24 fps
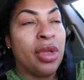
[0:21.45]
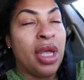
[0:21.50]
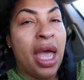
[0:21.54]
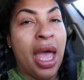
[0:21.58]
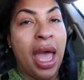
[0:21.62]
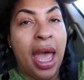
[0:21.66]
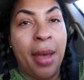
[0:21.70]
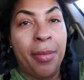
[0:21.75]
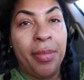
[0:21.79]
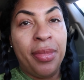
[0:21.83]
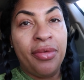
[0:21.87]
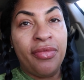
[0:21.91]

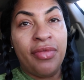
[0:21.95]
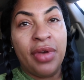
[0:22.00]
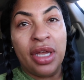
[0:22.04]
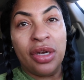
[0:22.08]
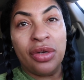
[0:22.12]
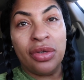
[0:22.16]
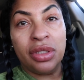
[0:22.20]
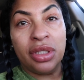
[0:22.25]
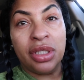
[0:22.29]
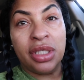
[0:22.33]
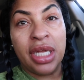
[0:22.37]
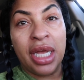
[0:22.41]
happy
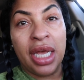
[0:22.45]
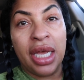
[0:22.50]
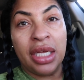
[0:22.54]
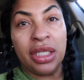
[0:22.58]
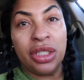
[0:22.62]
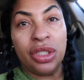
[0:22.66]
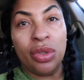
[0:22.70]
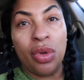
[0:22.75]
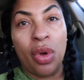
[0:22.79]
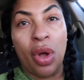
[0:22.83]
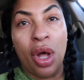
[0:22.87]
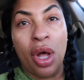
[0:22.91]
Veterans Day
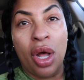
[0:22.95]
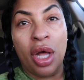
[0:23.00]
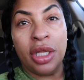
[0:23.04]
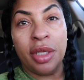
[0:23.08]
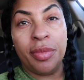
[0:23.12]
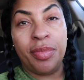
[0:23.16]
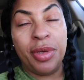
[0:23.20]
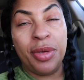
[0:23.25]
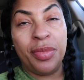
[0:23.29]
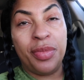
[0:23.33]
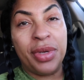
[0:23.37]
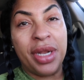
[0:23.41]
to all the
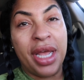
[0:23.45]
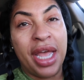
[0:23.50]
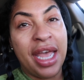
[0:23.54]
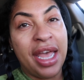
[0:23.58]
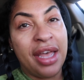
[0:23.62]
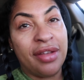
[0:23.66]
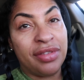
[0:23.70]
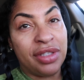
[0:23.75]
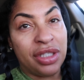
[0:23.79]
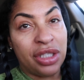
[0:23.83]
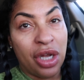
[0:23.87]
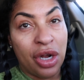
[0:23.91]
people that
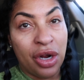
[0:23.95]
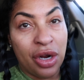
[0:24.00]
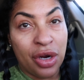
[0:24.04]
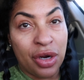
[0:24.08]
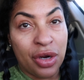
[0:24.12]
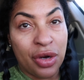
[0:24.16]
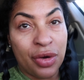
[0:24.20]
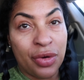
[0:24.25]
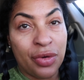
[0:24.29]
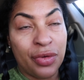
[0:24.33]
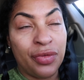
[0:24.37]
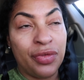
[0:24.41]
have
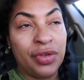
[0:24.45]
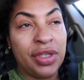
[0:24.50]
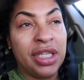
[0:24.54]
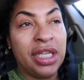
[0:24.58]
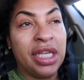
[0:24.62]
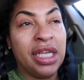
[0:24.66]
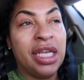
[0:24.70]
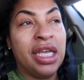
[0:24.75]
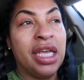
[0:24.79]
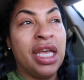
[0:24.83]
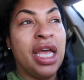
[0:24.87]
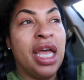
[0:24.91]
served.
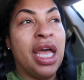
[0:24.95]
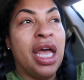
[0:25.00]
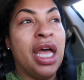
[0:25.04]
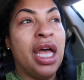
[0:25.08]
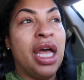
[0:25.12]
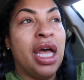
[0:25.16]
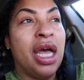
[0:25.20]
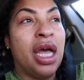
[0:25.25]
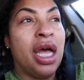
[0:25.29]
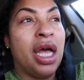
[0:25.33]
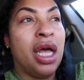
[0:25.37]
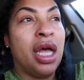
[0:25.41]

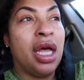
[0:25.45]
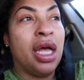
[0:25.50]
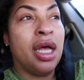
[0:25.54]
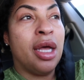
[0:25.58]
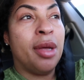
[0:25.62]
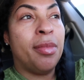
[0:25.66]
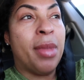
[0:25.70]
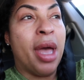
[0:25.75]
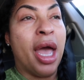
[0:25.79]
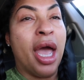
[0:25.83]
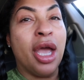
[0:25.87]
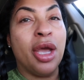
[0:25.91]

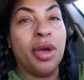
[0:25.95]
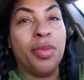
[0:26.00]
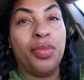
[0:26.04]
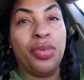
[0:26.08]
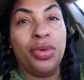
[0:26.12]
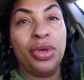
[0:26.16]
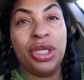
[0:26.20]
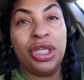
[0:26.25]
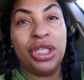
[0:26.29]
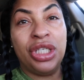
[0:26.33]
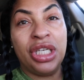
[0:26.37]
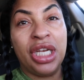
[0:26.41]
I
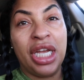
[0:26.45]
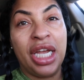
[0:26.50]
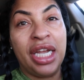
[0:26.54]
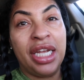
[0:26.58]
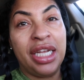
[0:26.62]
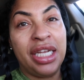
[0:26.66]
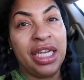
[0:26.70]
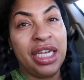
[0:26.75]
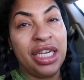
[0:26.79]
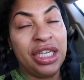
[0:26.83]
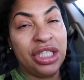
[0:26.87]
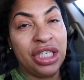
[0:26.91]

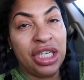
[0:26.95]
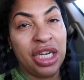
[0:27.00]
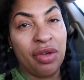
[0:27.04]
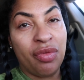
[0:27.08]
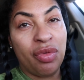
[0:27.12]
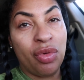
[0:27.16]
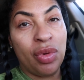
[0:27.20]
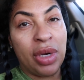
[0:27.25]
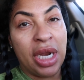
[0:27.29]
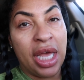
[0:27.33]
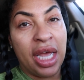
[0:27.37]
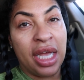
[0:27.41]
appreciate each and
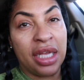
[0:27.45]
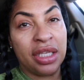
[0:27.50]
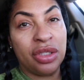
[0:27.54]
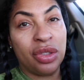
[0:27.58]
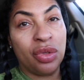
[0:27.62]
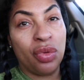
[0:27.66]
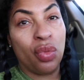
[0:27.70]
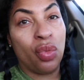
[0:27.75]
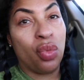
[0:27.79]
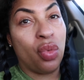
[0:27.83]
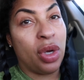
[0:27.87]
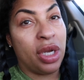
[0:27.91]
every last
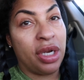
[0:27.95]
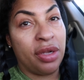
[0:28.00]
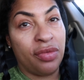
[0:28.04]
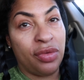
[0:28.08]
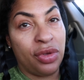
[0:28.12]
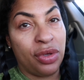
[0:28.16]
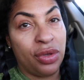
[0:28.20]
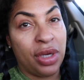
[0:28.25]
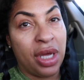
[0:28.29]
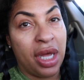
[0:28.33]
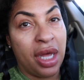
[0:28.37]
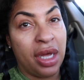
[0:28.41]
one of
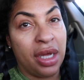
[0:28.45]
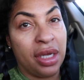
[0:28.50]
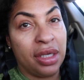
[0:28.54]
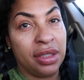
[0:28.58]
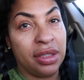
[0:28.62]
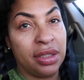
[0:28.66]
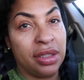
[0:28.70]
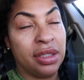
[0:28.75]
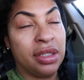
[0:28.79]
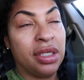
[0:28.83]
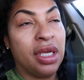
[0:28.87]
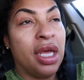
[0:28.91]
you
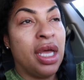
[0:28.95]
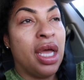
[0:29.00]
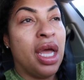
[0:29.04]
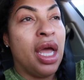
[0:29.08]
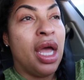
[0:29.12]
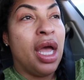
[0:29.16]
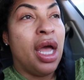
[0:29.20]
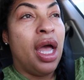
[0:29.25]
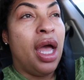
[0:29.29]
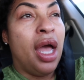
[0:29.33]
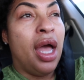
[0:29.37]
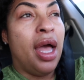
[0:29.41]
guys.
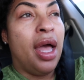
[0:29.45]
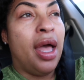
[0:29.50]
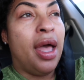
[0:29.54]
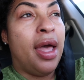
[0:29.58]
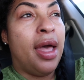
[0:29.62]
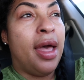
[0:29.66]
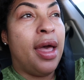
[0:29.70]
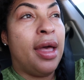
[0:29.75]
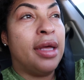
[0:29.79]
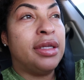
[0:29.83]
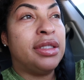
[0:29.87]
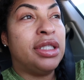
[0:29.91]

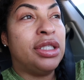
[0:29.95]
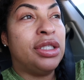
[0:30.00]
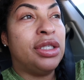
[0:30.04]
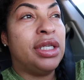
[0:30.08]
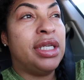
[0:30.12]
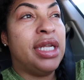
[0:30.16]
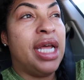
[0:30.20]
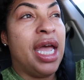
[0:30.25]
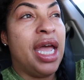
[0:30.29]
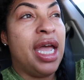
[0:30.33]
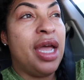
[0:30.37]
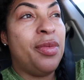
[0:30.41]

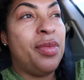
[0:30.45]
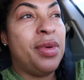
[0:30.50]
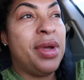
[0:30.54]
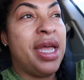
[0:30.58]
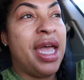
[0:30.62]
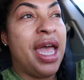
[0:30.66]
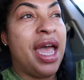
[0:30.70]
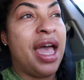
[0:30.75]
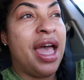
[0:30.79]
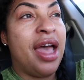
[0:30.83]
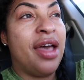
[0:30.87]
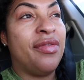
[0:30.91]
Today, we
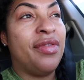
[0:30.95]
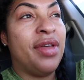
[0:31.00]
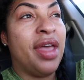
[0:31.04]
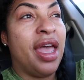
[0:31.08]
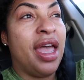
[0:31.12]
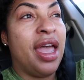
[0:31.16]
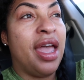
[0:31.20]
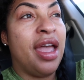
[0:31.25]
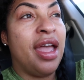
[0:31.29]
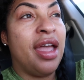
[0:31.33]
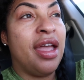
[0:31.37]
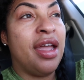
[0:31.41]
have
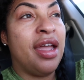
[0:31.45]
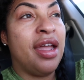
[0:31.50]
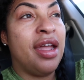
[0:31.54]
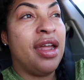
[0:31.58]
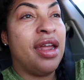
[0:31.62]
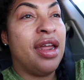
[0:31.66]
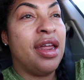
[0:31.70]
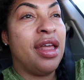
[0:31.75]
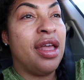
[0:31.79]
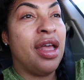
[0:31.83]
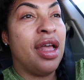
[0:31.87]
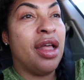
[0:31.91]

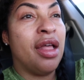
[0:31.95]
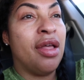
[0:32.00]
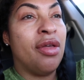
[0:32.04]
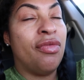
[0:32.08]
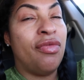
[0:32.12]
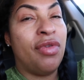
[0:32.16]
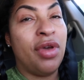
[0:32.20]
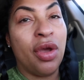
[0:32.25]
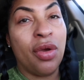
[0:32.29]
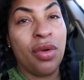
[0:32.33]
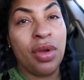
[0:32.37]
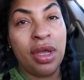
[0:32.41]
a
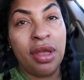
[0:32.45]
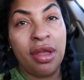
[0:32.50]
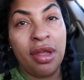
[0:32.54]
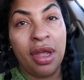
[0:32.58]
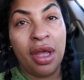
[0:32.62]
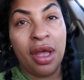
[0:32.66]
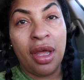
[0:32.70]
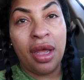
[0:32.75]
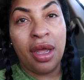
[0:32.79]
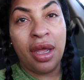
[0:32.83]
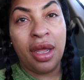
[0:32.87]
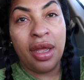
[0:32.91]
very
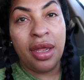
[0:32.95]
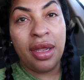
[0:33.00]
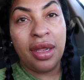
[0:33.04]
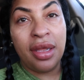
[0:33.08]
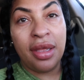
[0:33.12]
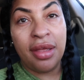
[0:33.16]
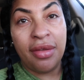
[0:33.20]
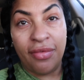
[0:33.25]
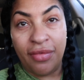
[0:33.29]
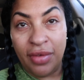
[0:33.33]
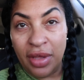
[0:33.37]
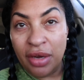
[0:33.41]

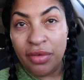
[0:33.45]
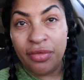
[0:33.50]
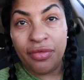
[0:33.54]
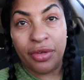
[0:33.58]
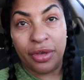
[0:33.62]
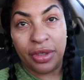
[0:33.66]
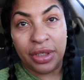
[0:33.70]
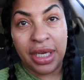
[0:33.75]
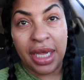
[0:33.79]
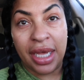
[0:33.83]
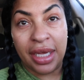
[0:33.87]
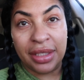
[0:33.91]

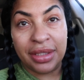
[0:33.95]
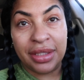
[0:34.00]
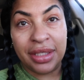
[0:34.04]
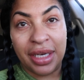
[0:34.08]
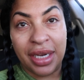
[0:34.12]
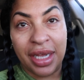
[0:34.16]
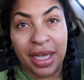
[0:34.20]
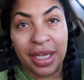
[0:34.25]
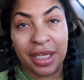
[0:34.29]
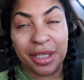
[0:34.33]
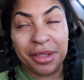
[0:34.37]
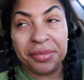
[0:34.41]
eventful day
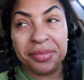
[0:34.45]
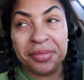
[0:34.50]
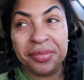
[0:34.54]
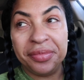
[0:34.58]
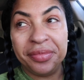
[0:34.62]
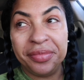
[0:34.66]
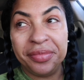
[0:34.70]
today.